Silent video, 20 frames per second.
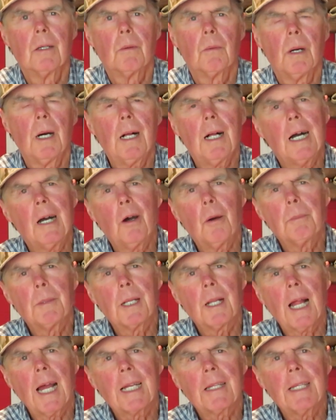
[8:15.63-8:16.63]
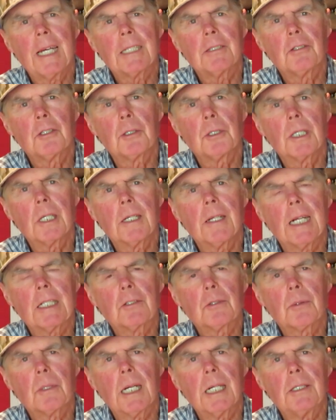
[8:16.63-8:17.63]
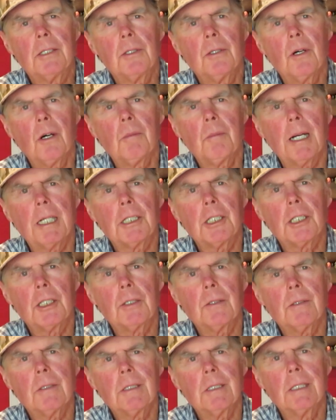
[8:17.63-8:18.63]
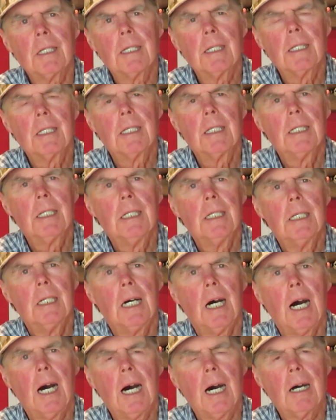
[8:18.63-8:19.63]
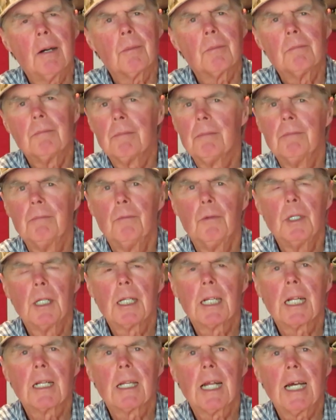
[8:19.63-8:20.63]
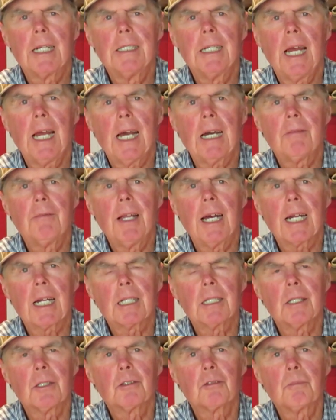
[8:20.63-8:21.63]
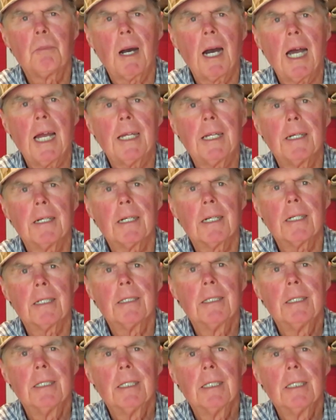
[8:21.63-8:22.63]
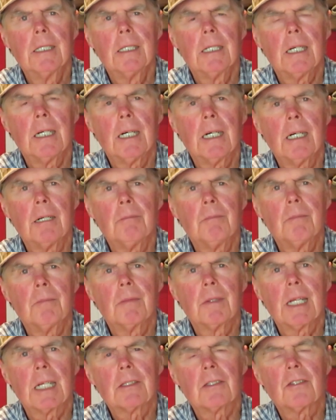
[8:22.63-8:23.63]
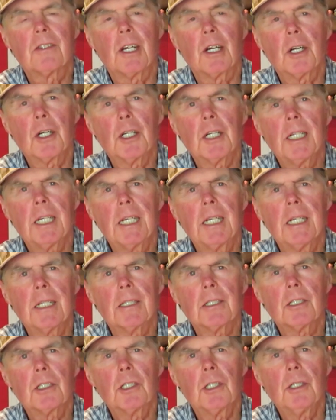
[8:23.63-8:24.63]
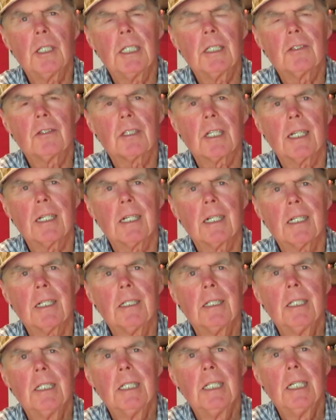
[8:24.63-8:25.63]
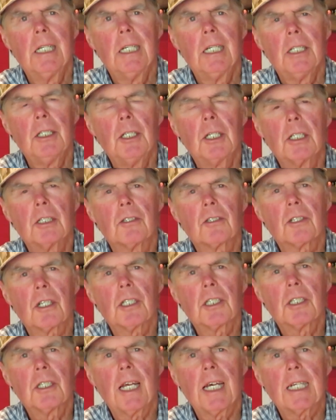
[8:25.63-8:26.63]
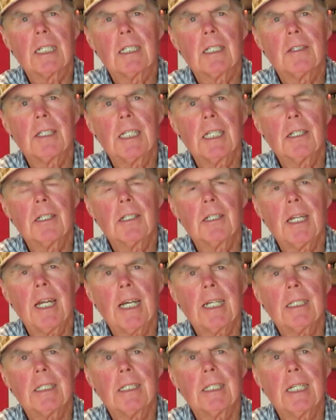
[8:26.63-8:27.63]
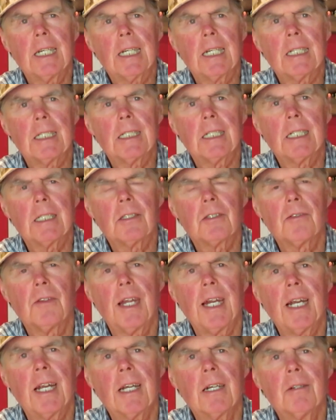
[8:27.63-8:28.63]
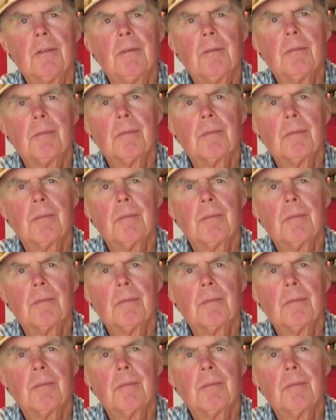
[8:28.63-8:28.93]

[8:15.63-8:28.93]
Well, I hope you like that tour. That's where I do all my shooting. Uh, really glad to have that close by here. Um, the Hurtig Shooting Center. You can search that on the internet and it's there.